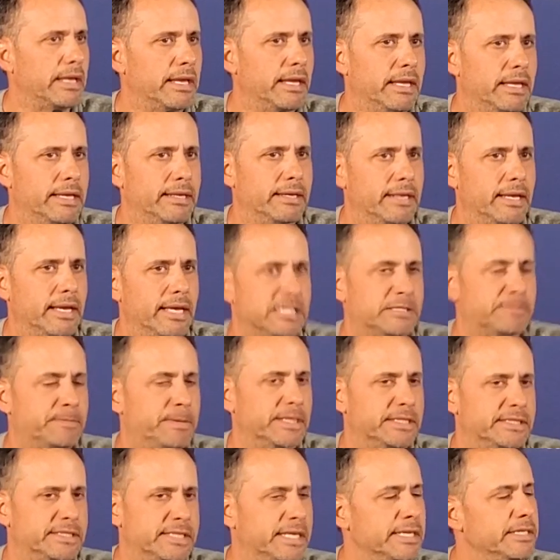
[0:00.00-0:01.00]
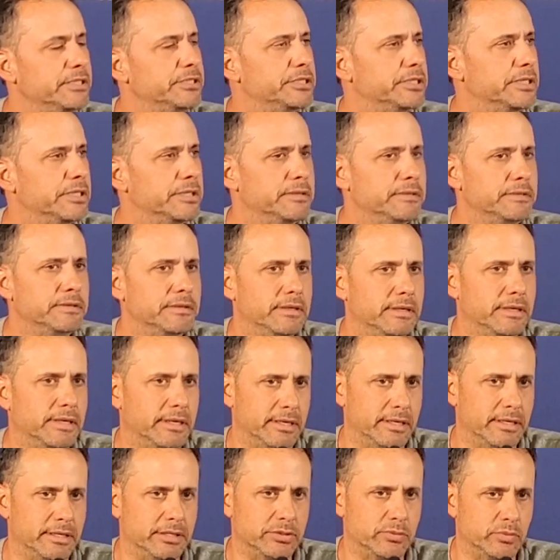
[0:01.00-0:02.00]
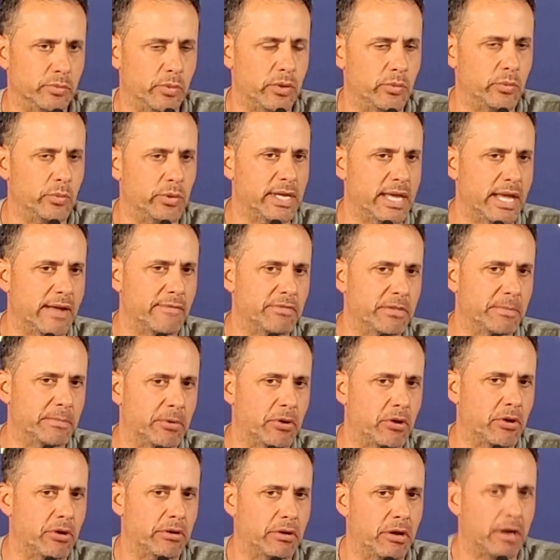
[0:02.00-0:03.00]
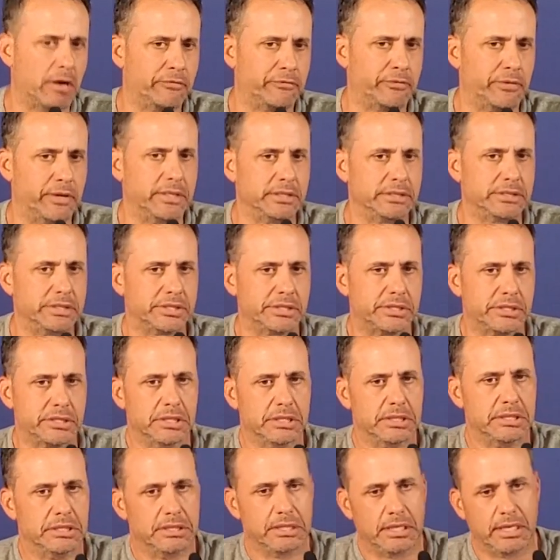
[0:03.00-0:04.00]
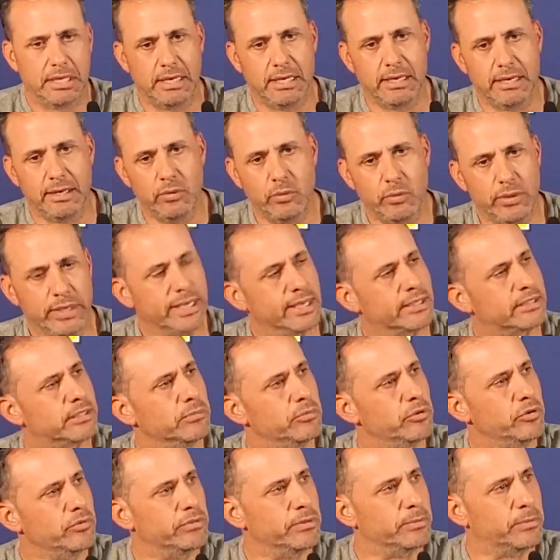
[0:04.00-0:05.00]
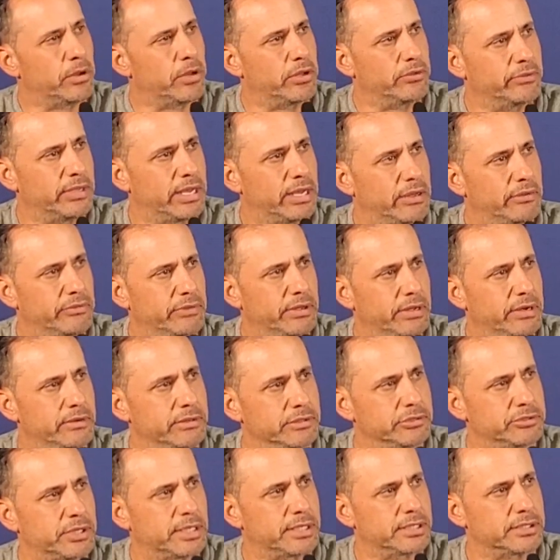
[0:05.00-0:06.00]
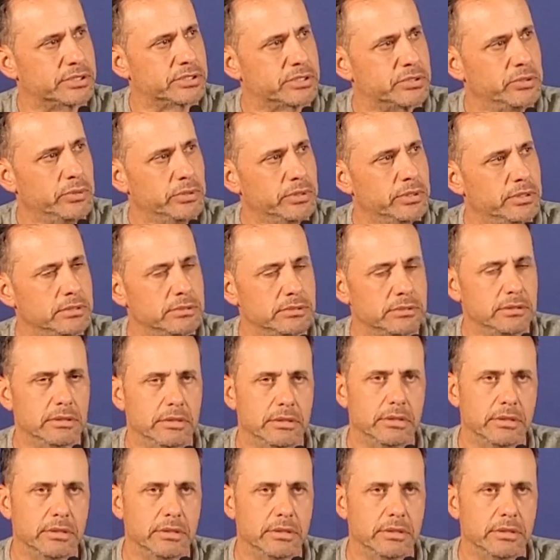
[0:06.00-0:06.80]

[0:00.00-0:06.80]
and expectation is when we have the ball on offense, we get to move the ball down there and try to score.